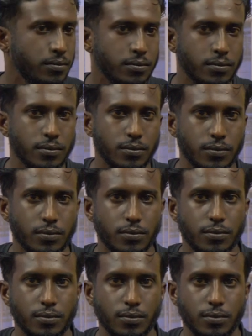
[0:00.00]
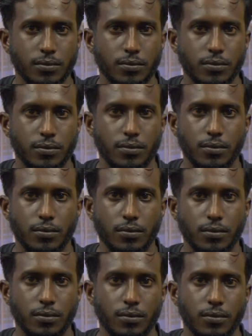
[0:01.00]

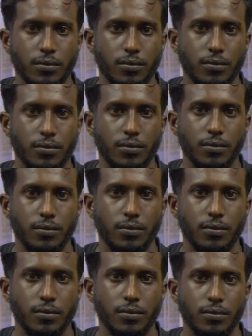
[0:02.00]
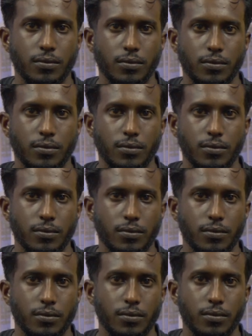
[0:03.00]

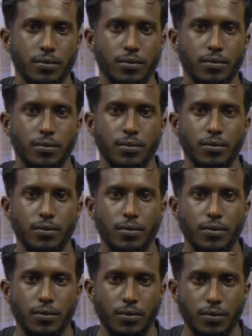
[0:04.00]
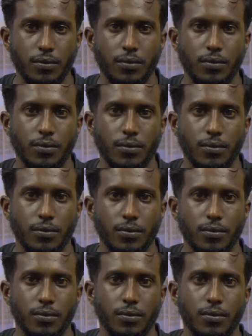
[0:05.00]

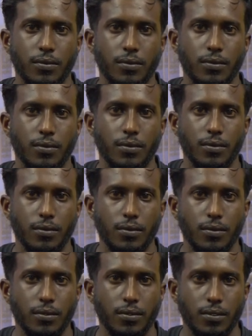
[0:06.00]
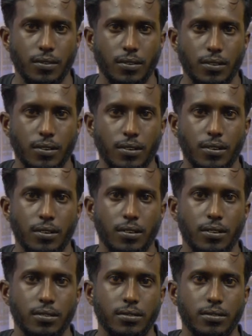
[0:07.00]
The person shown says nothing.